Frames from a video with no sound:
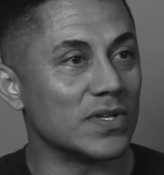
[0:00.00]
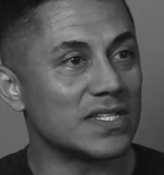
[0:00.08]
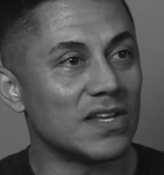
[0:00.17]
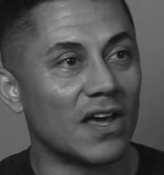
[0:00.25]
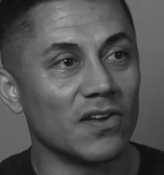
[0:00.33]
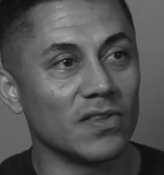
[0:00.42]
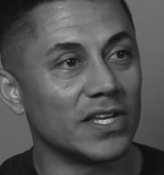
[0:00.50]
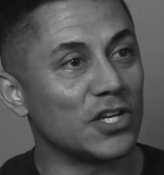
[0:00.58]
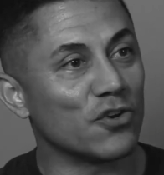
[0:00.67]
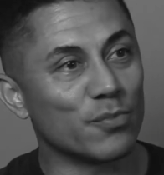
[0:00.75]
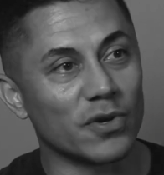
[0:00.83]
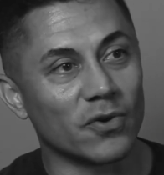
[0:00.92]
It's not a
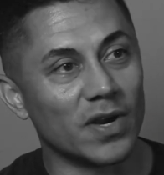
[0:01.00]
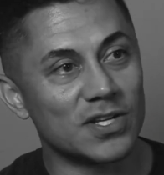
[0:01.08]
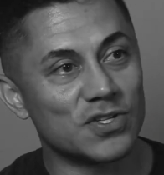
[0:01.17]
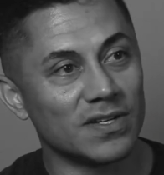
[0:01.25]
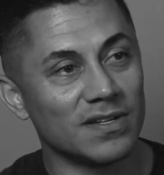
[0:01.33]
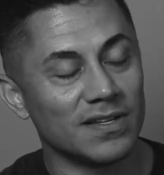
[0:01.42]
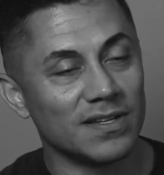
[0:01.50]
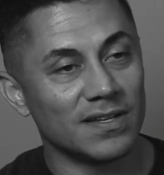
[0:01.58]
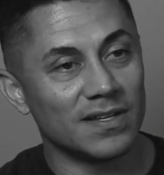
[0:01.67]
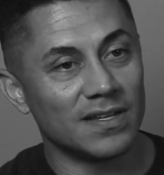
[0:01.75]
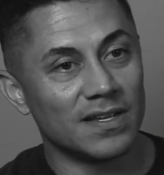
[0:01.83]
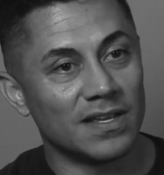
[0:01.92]
linear progression.
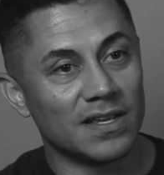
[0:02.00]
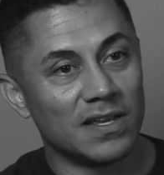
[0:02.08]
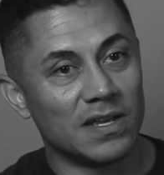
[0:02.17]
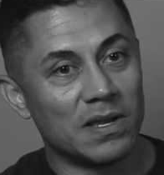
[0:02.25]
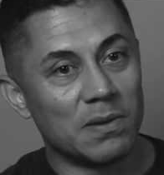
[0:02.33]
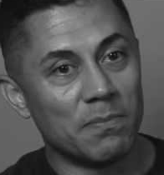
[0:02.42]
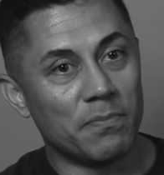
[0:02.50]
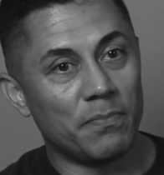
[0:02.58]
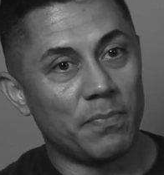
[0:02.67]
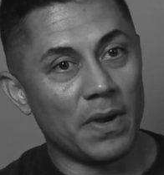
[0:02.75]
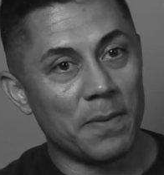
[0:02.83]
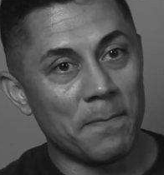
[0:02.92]

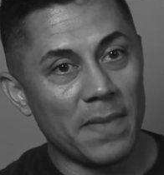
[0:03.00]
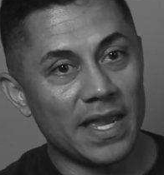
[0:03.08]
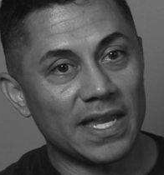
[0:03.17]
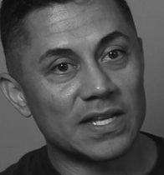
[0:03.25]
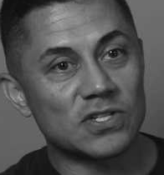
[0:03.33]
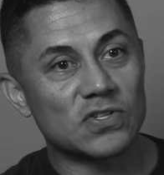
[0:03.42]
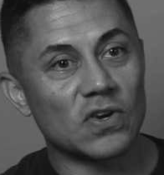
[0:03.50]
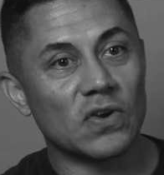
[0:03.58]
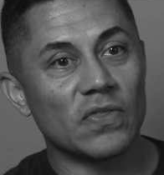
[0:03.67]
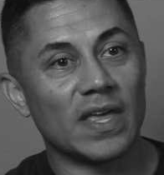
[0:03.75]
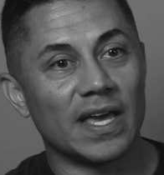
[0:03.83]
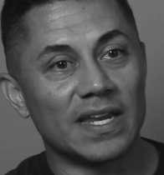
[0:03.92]
But making
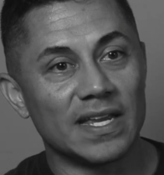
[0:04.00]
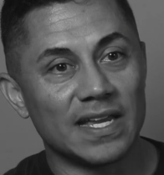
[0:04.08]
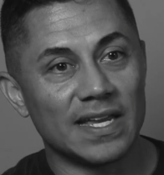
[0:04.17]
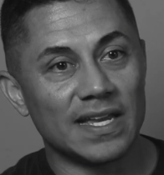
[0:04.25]
sure that